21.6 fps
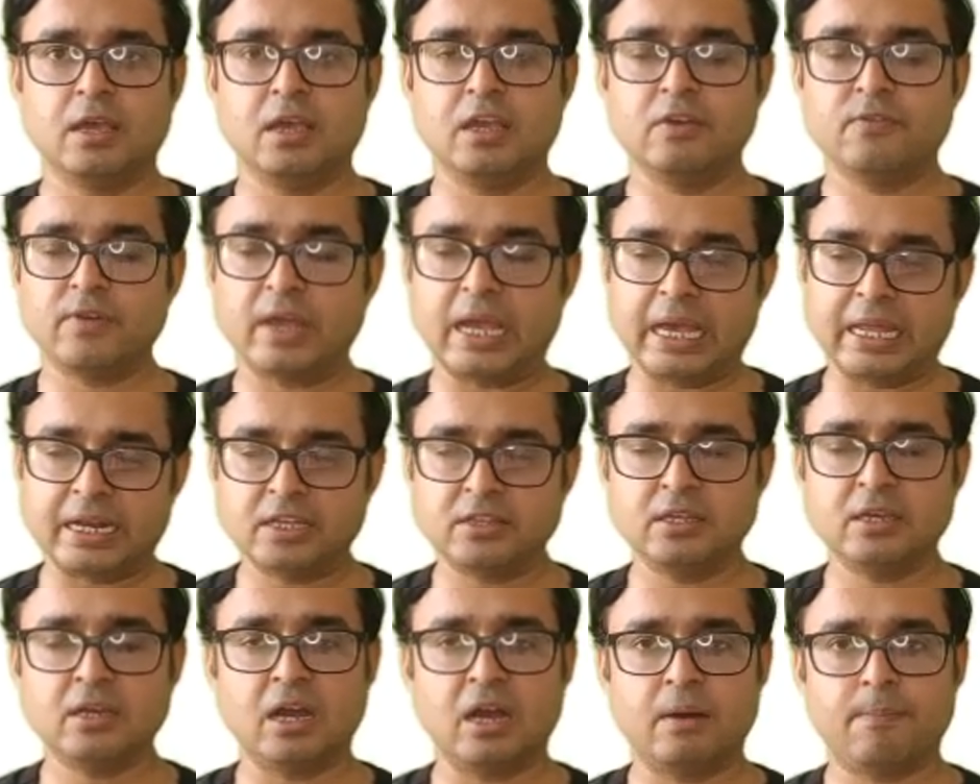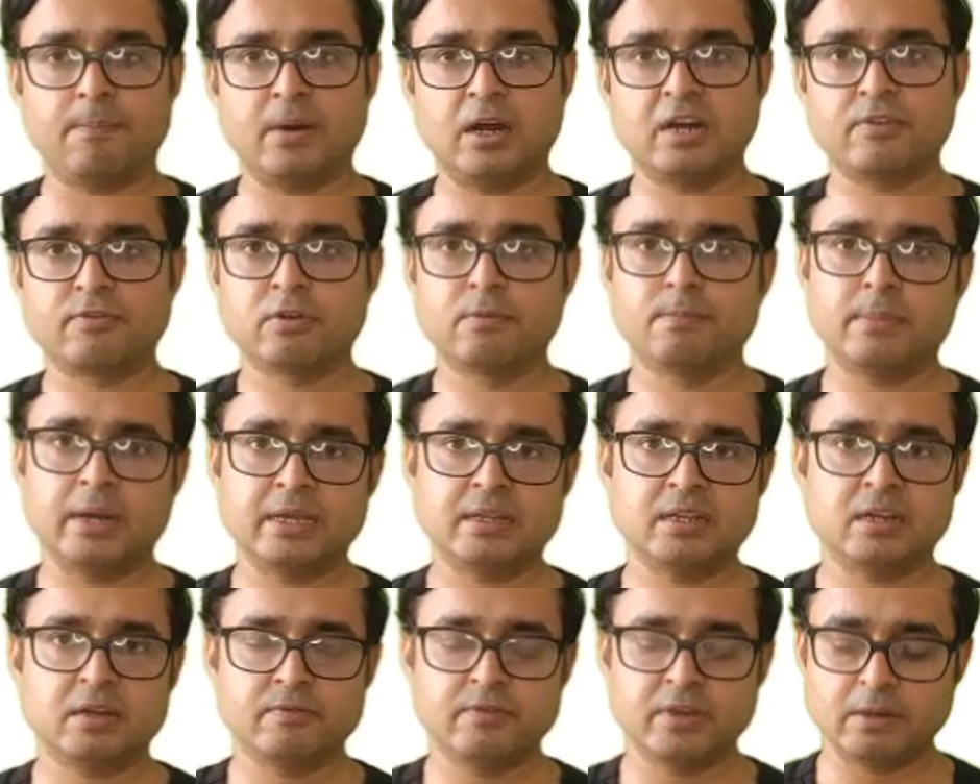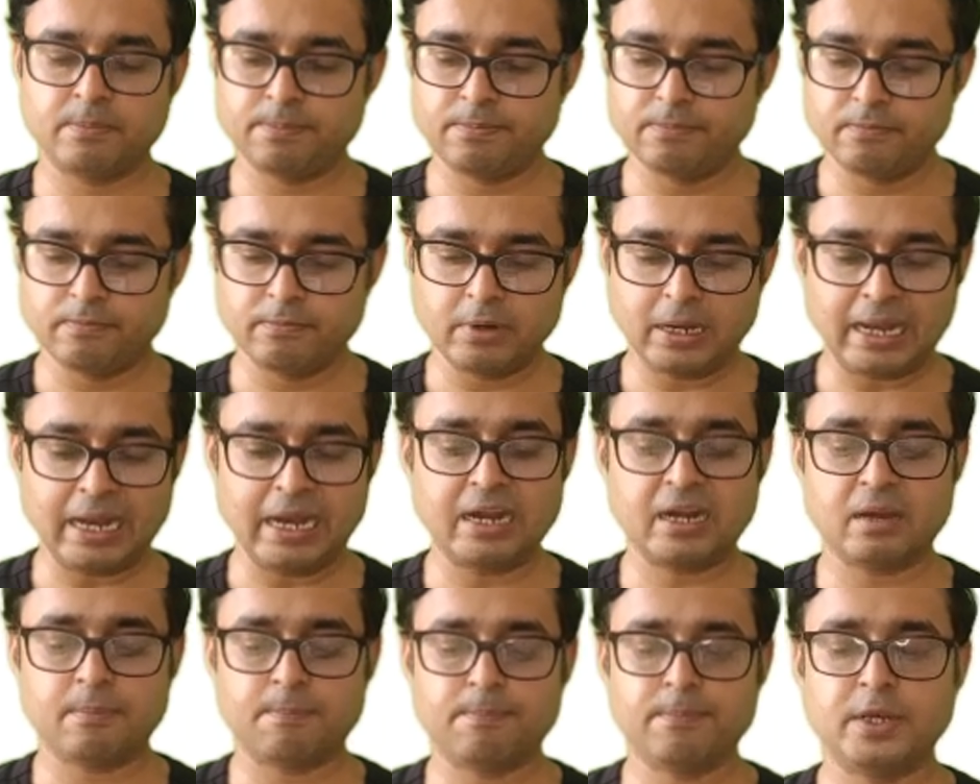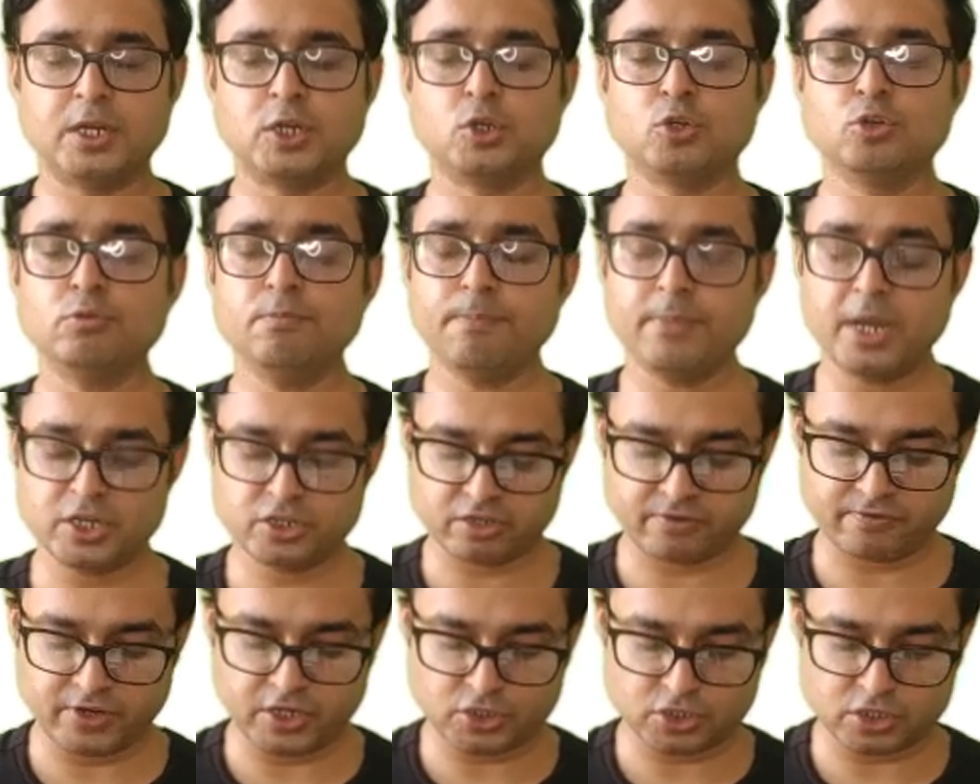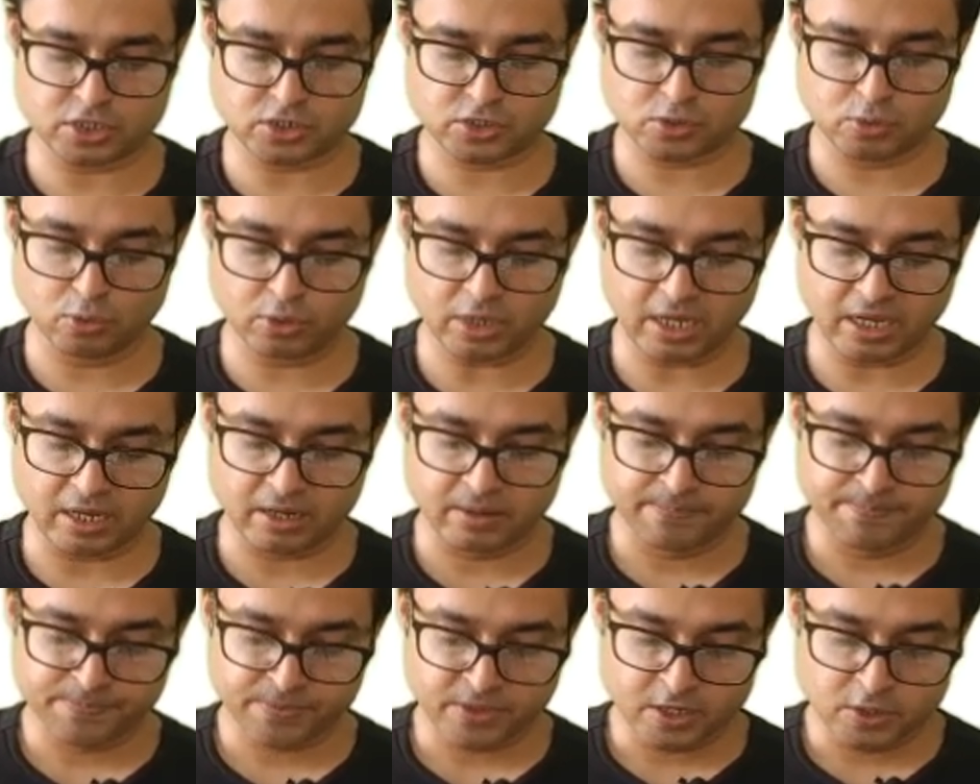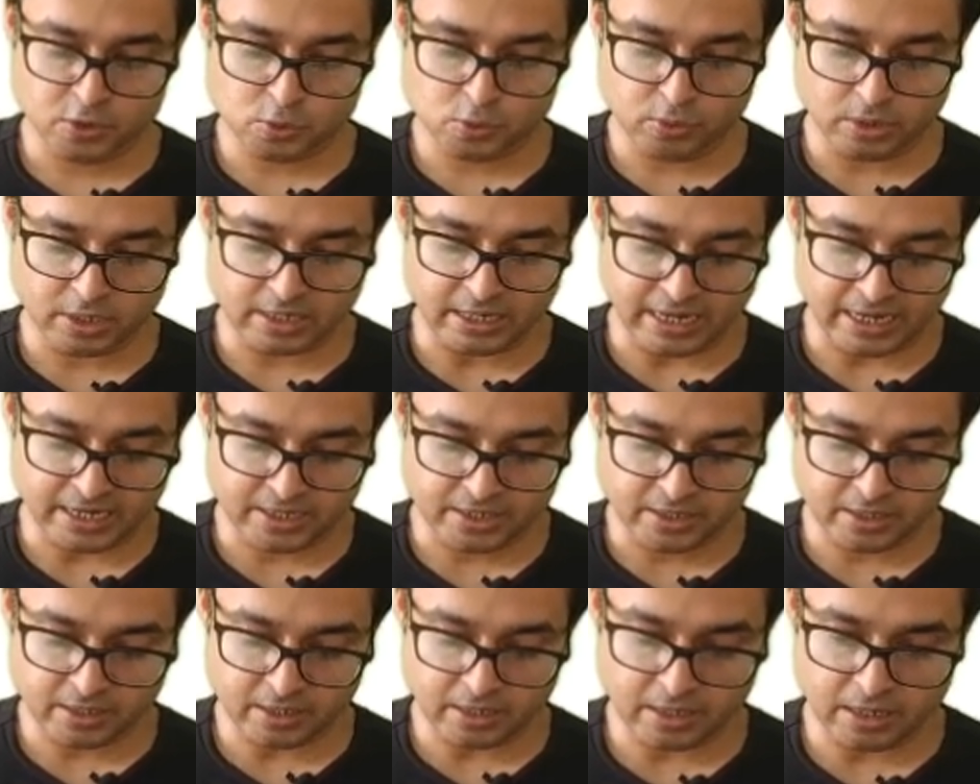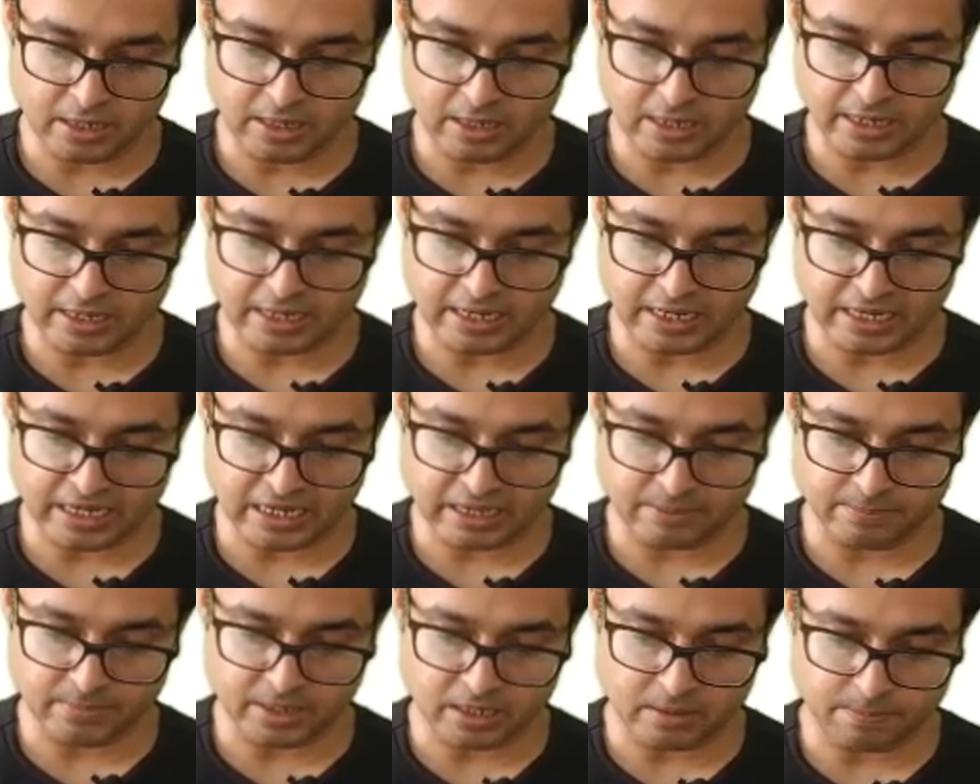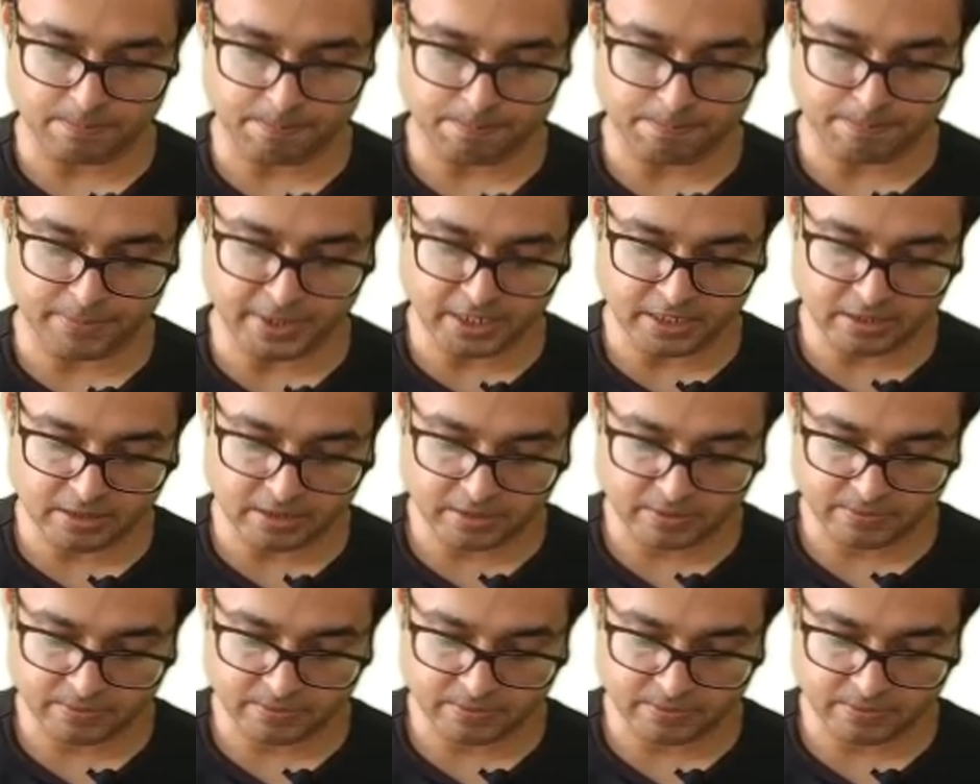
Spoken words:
If anything apart from minor will land up into major features. Okay, so dental enamel pit,